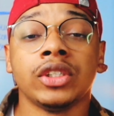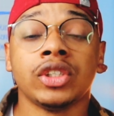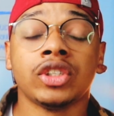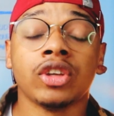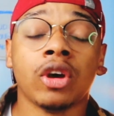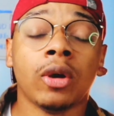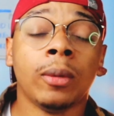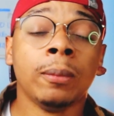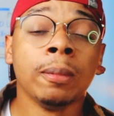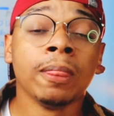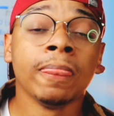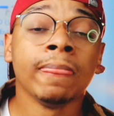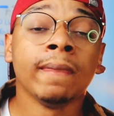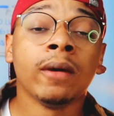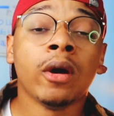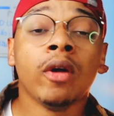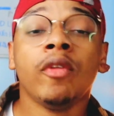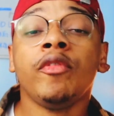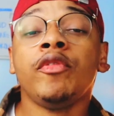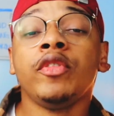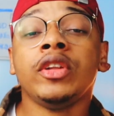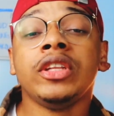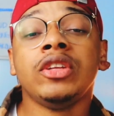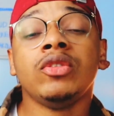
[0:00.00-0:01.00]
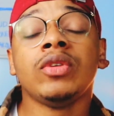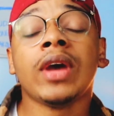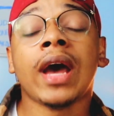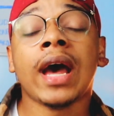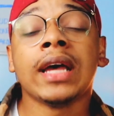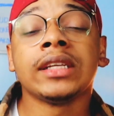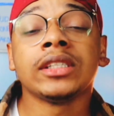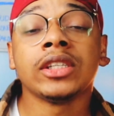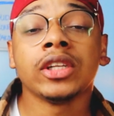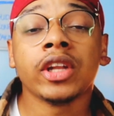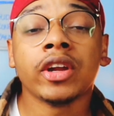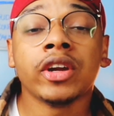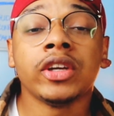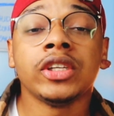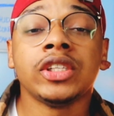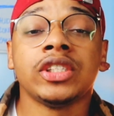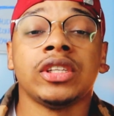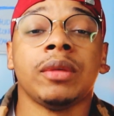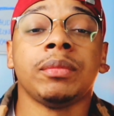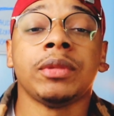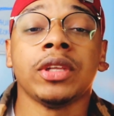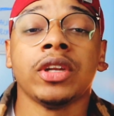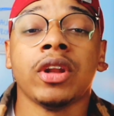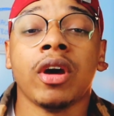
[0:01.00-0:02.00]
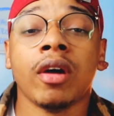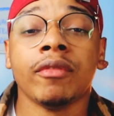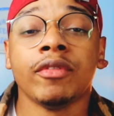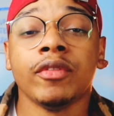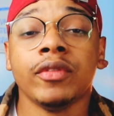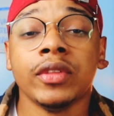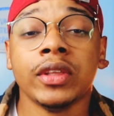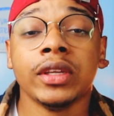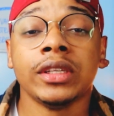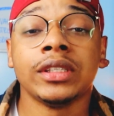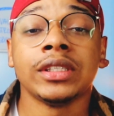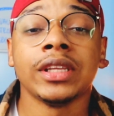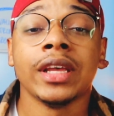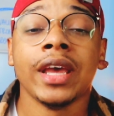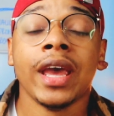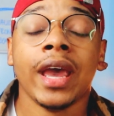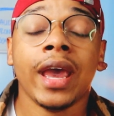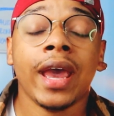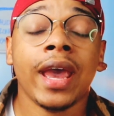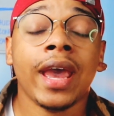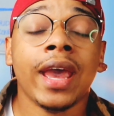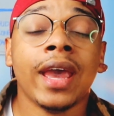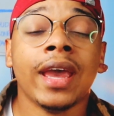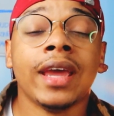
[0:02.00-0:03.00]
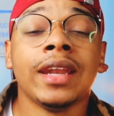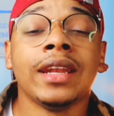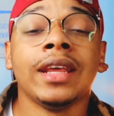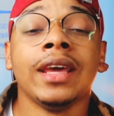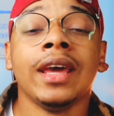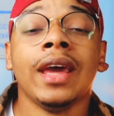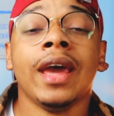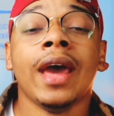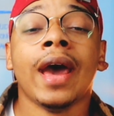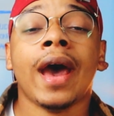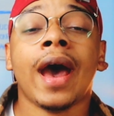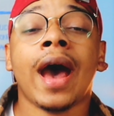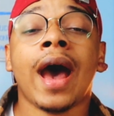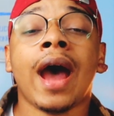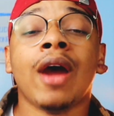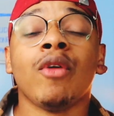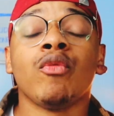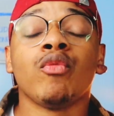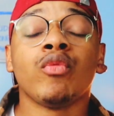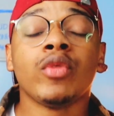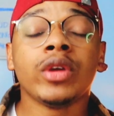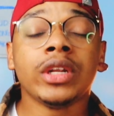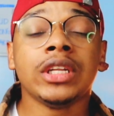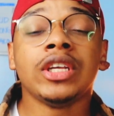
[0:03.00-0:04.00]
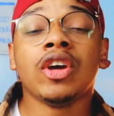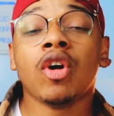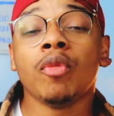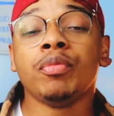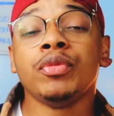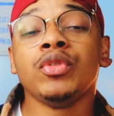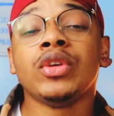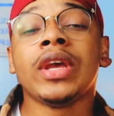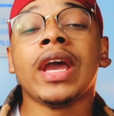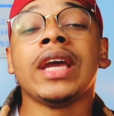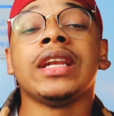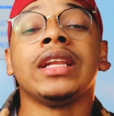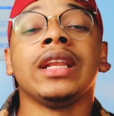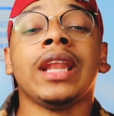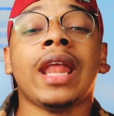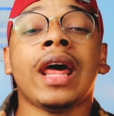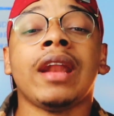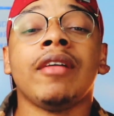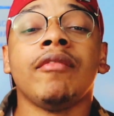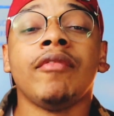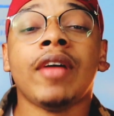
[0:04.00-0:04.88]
So hopefully you guys learned something off of this, and I really hope you gained a lot of